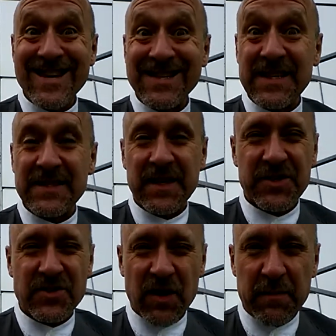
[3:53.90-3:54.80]
this is an
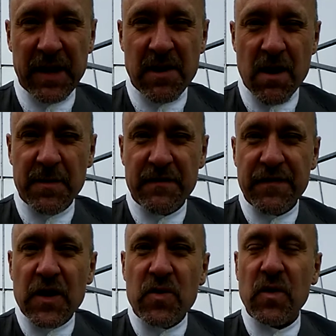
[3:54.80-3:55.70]
extremely common
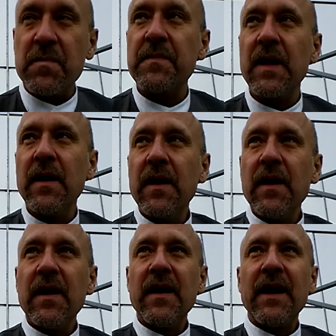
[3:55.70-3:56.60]
view.
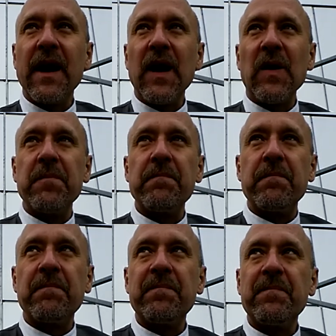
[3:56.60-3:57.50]
Now,
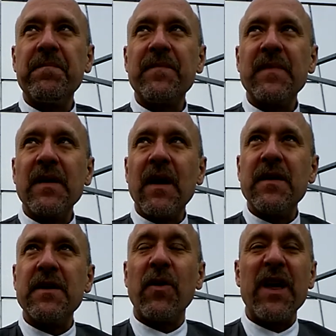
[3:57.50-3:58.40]

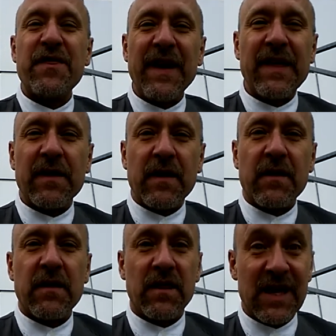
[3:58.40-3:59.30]
do I think that
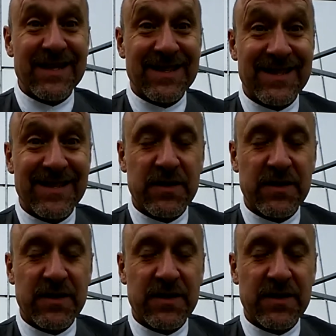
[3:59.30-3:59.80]
this